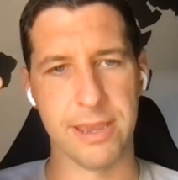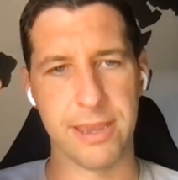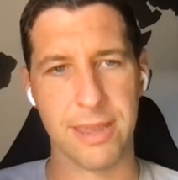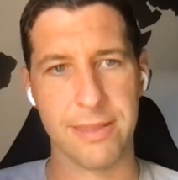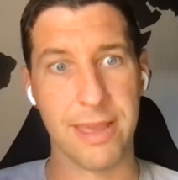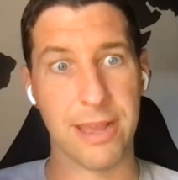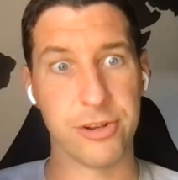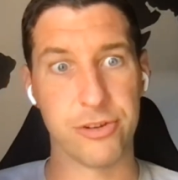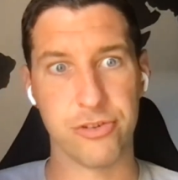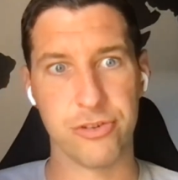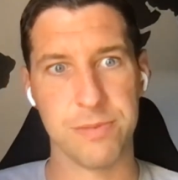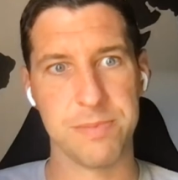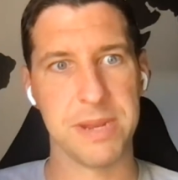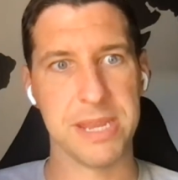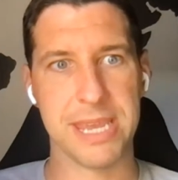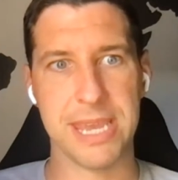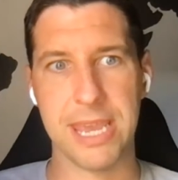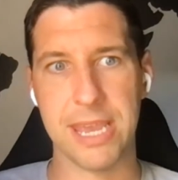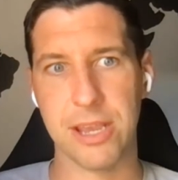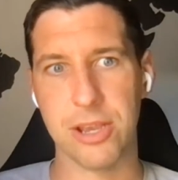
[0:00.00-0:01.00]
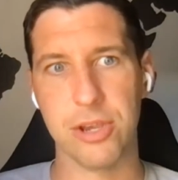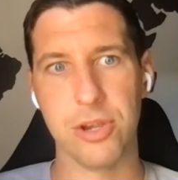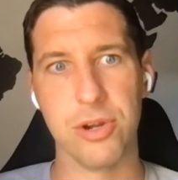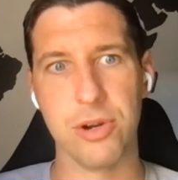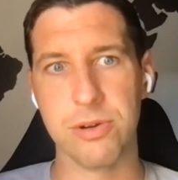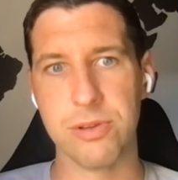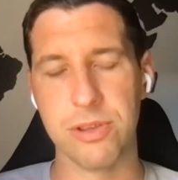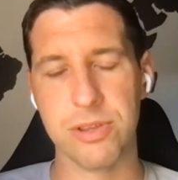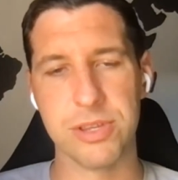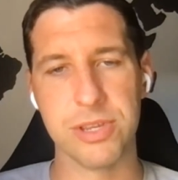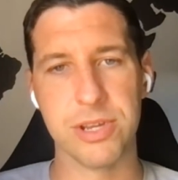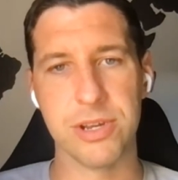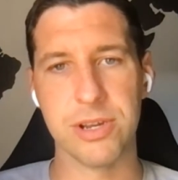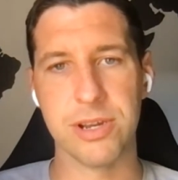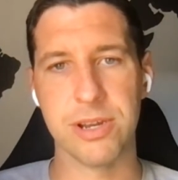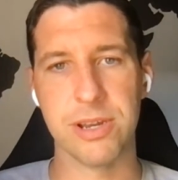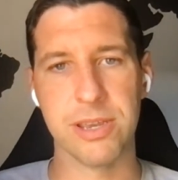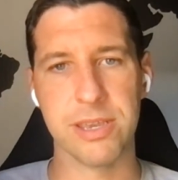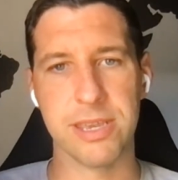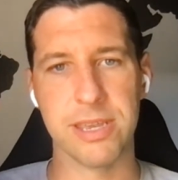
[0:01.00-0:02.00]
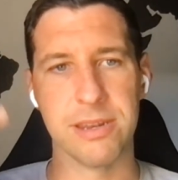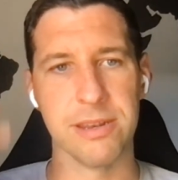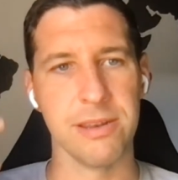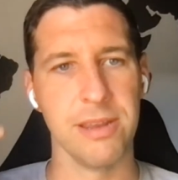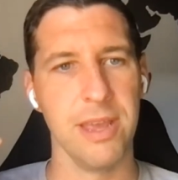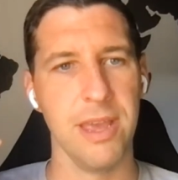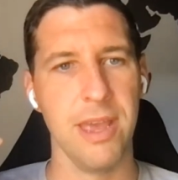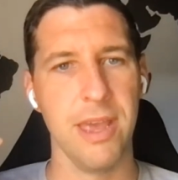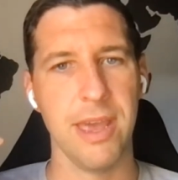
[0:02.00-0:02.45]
and that trip to Cancun you took, and